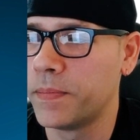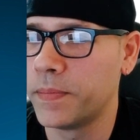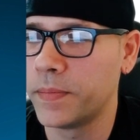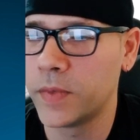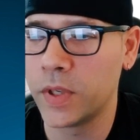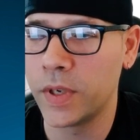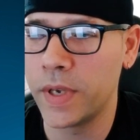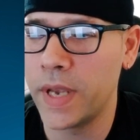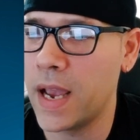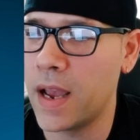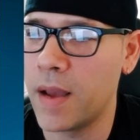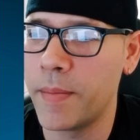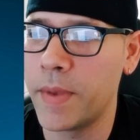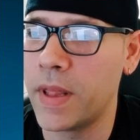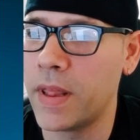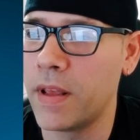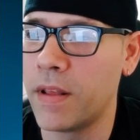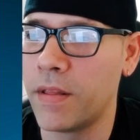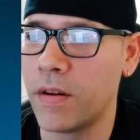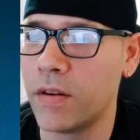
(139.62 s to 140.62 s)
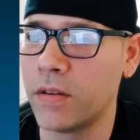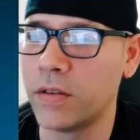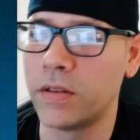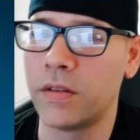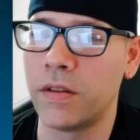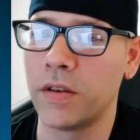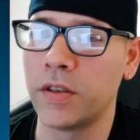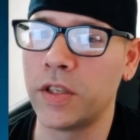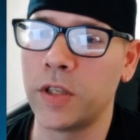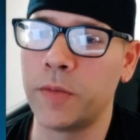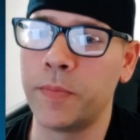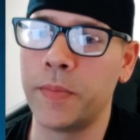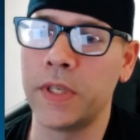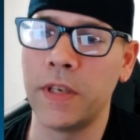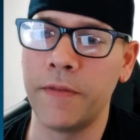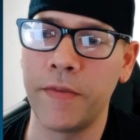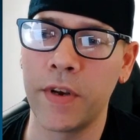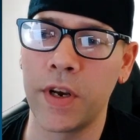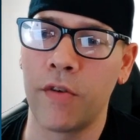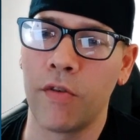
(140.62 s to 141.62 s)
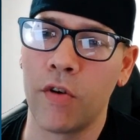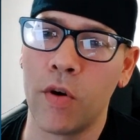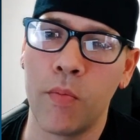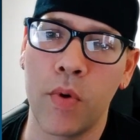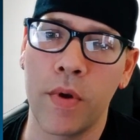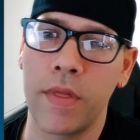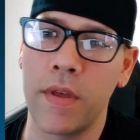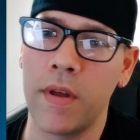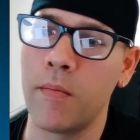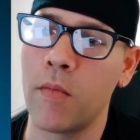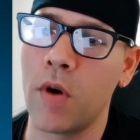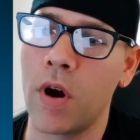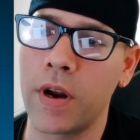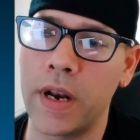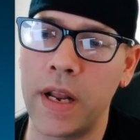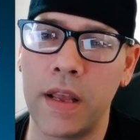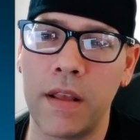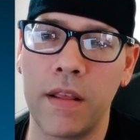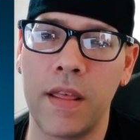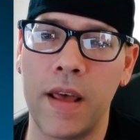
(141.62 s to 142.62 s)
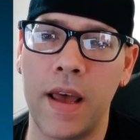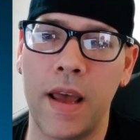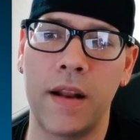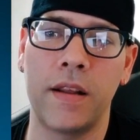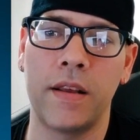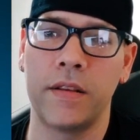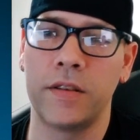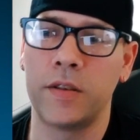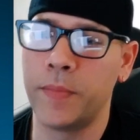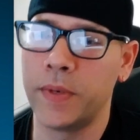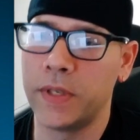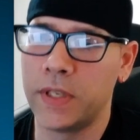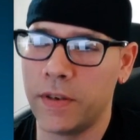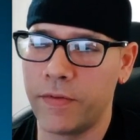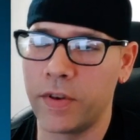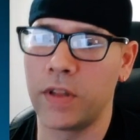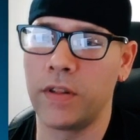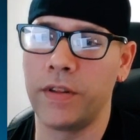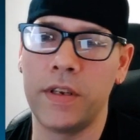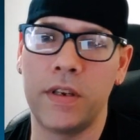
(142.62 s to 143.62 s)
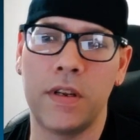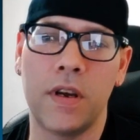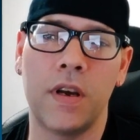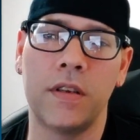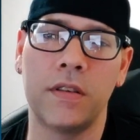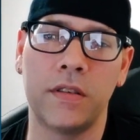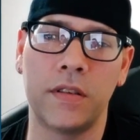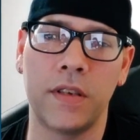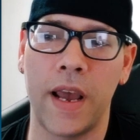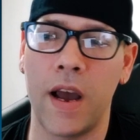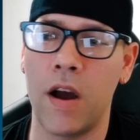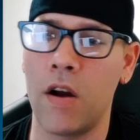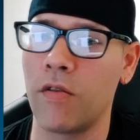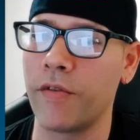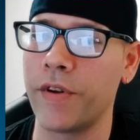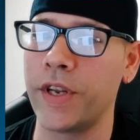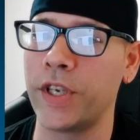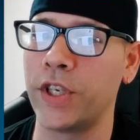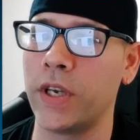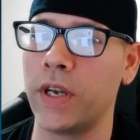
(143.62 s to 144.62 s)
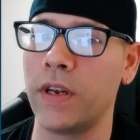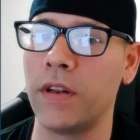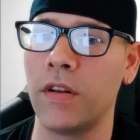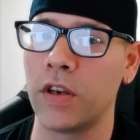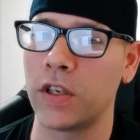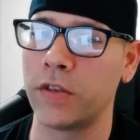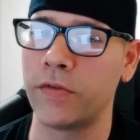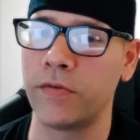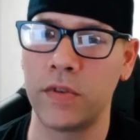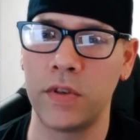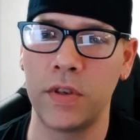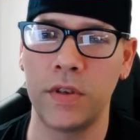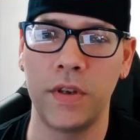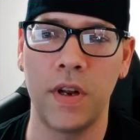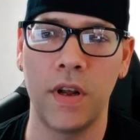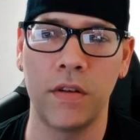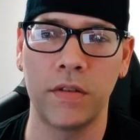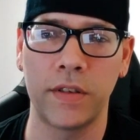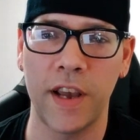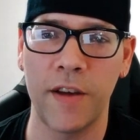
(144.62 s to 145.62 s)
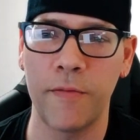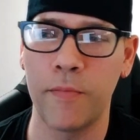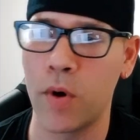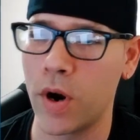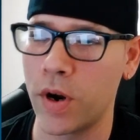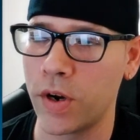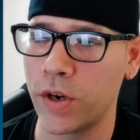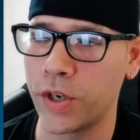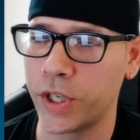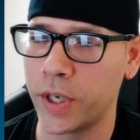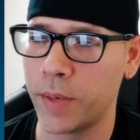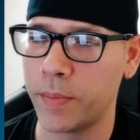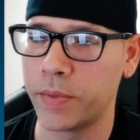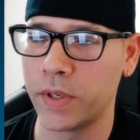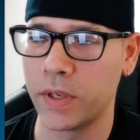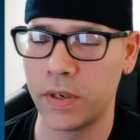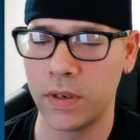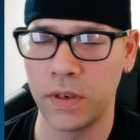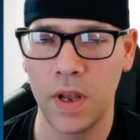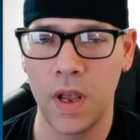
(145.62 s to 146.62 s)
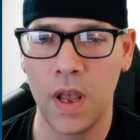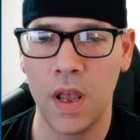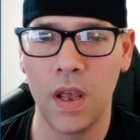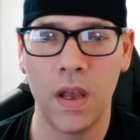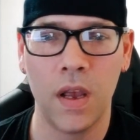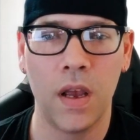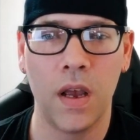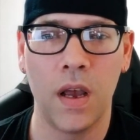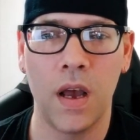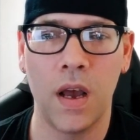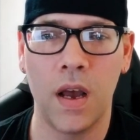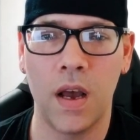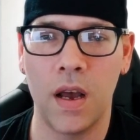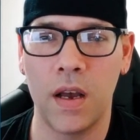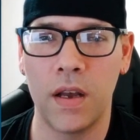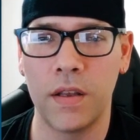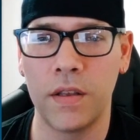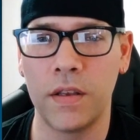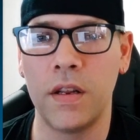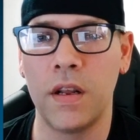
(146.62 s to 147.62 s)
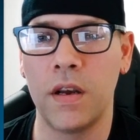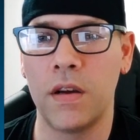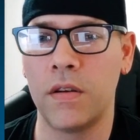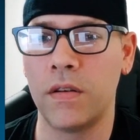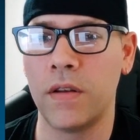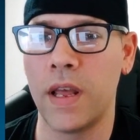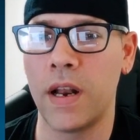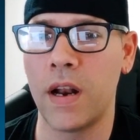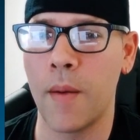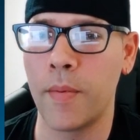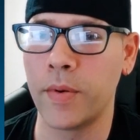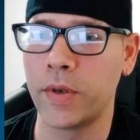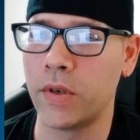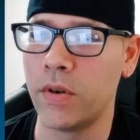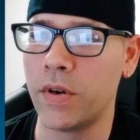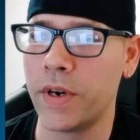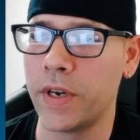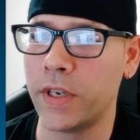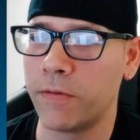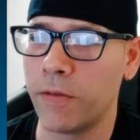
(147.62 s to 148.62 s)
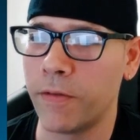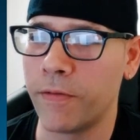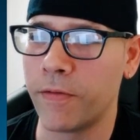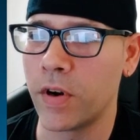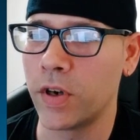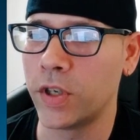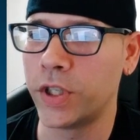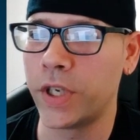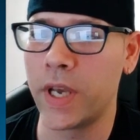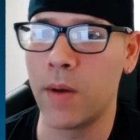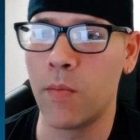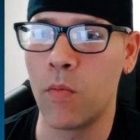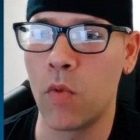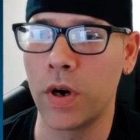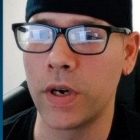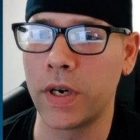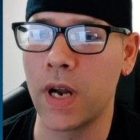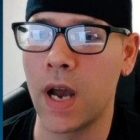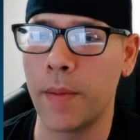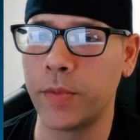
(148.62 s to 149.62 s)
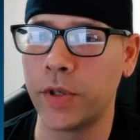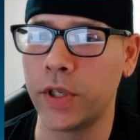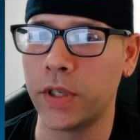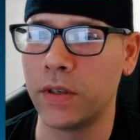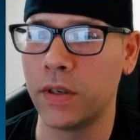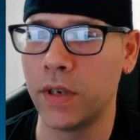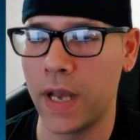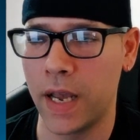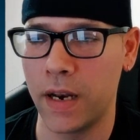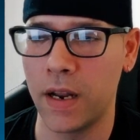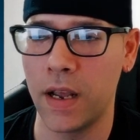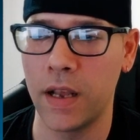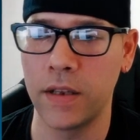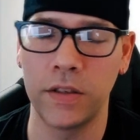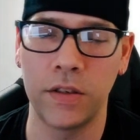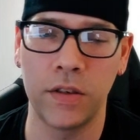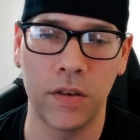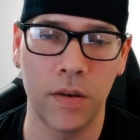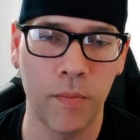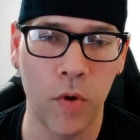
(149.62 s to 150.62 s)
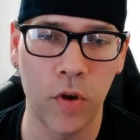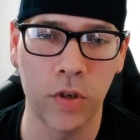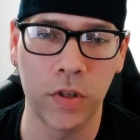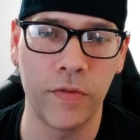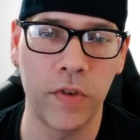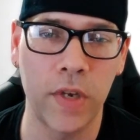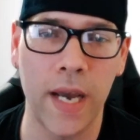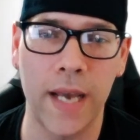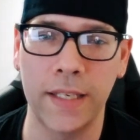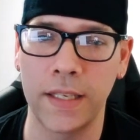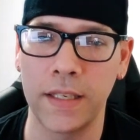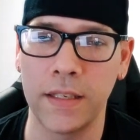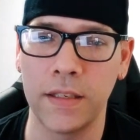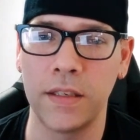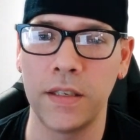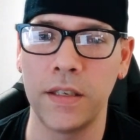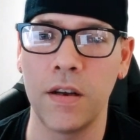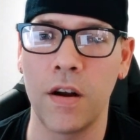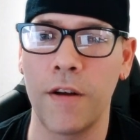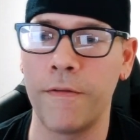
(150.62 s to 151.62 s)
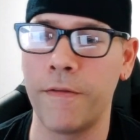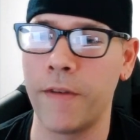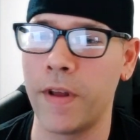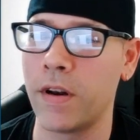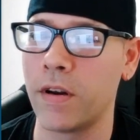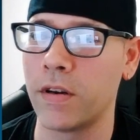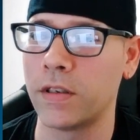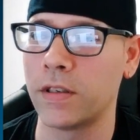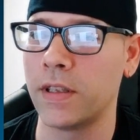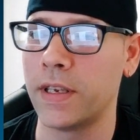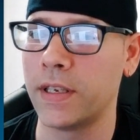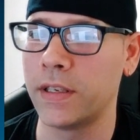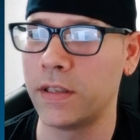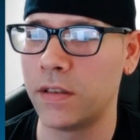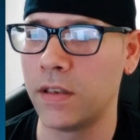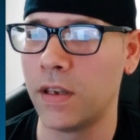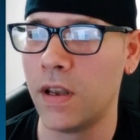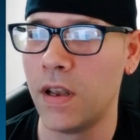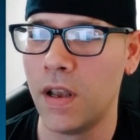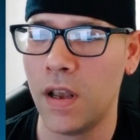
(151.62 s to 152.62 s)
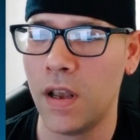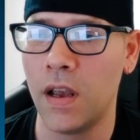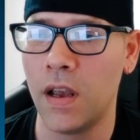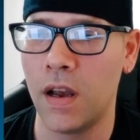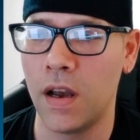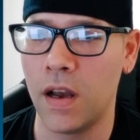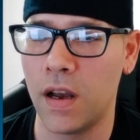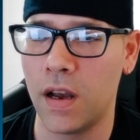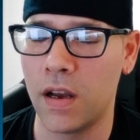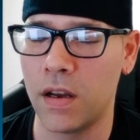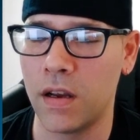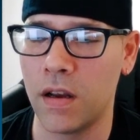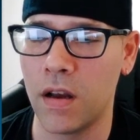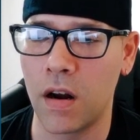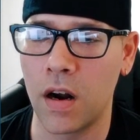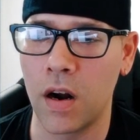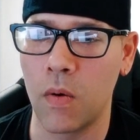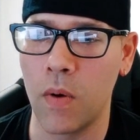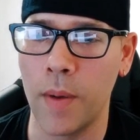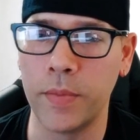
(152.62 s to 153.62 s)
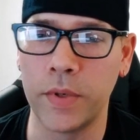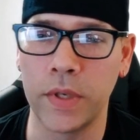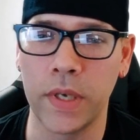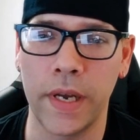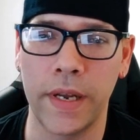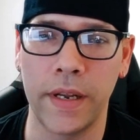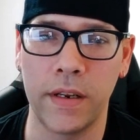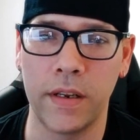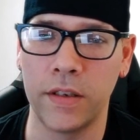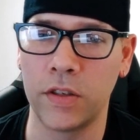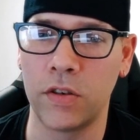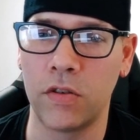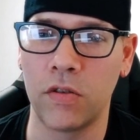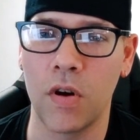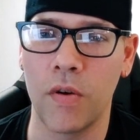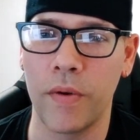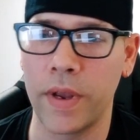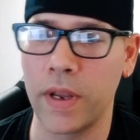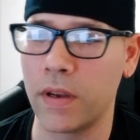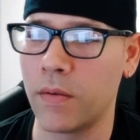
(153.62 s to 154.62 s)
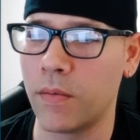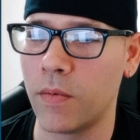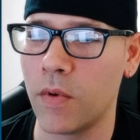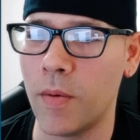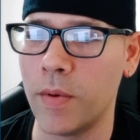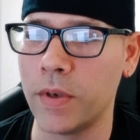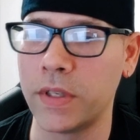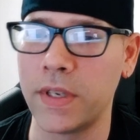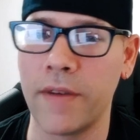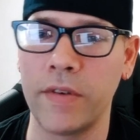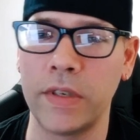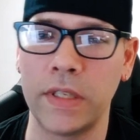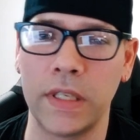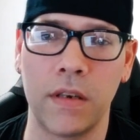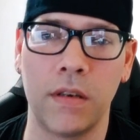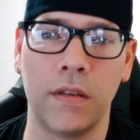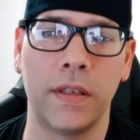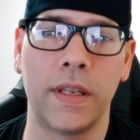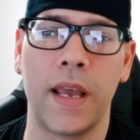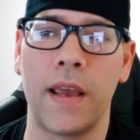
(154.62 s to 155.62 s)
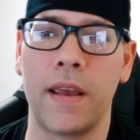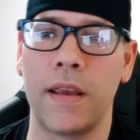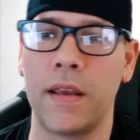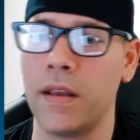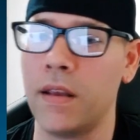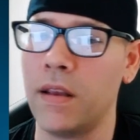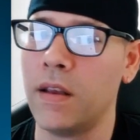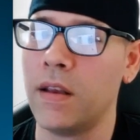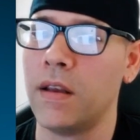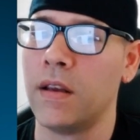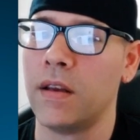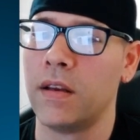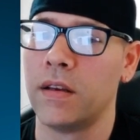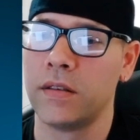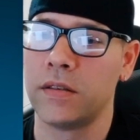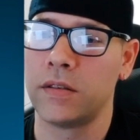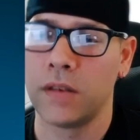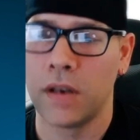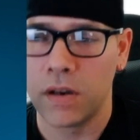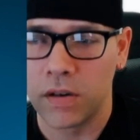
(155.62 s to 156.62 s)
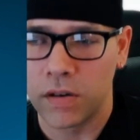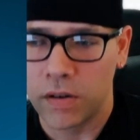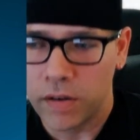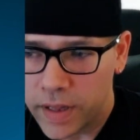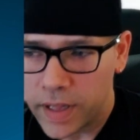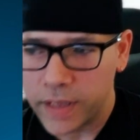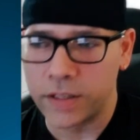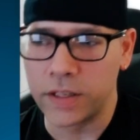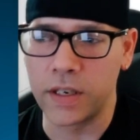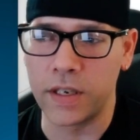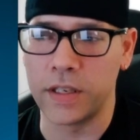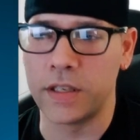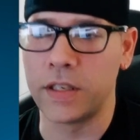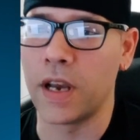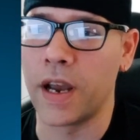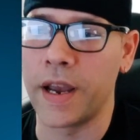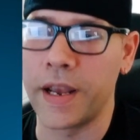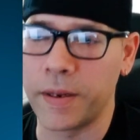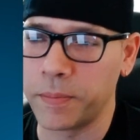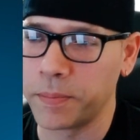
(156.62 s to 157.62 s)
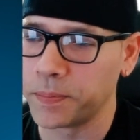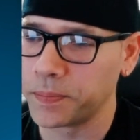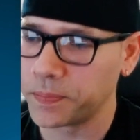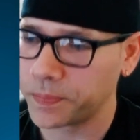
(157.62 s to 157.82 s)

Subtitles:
So yeah, I mean, there's a specific group within marketing that specifically does outreach and looks to have partnerships and and opportunities for Verge to get more adoption. And as most of you guys can see, our vendors list on our website is growing almost every single day. So that's a good sign.